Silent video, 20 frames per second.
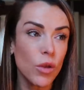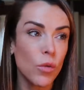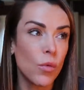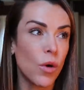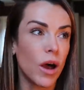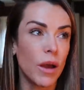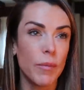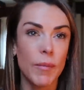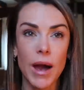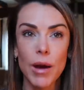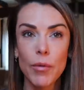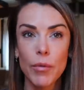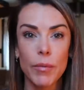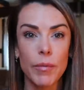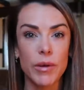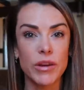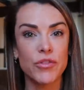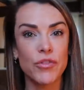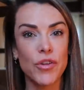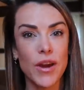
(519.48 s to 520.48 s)
what I'm at with
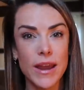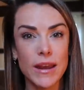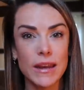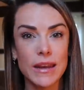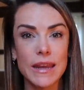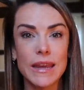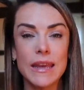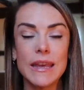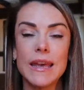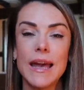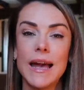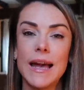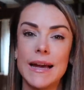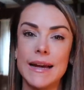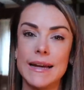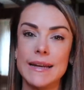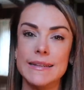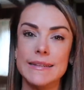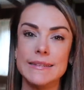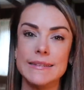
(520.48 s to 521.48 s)
my training
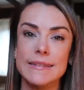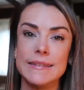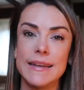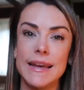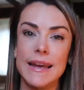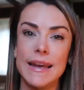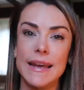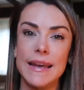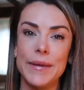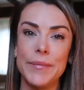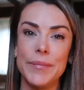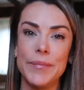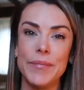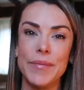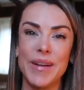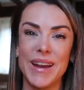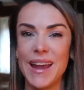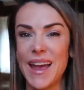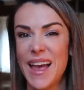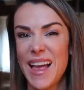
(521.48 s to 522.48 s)
and
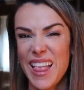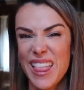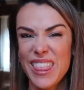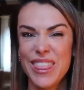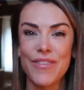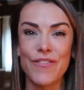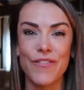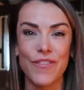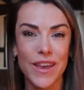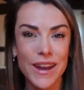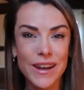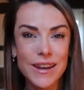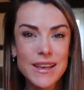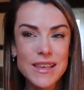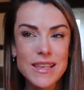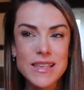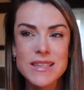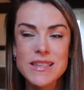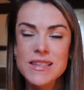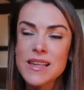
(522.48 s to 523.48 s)
my health and
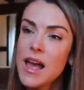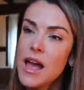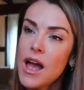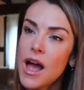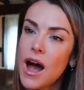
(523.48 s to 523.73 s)
fitness.